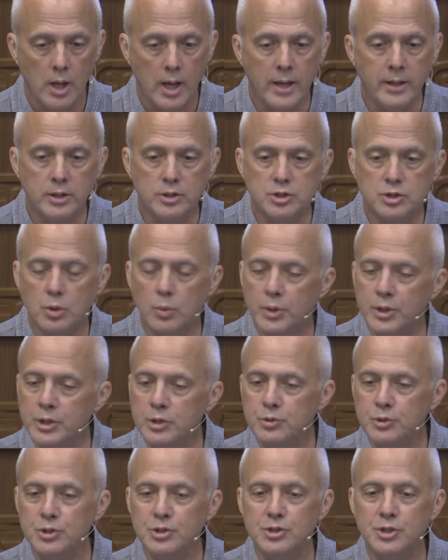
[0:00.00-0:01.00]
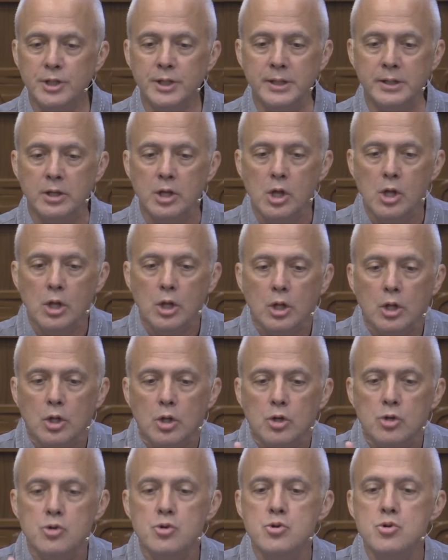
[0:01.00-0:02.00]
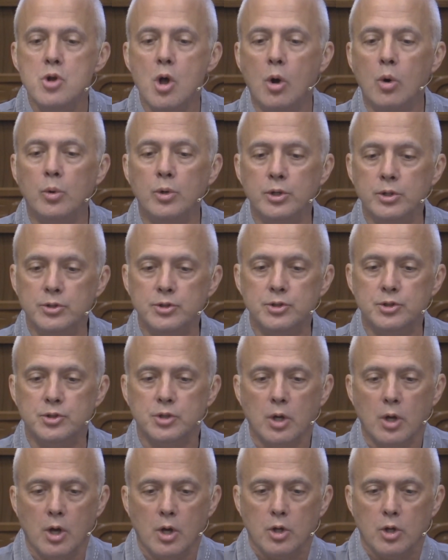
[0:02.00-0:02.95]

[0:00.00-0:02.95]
And it's so interesting. Notice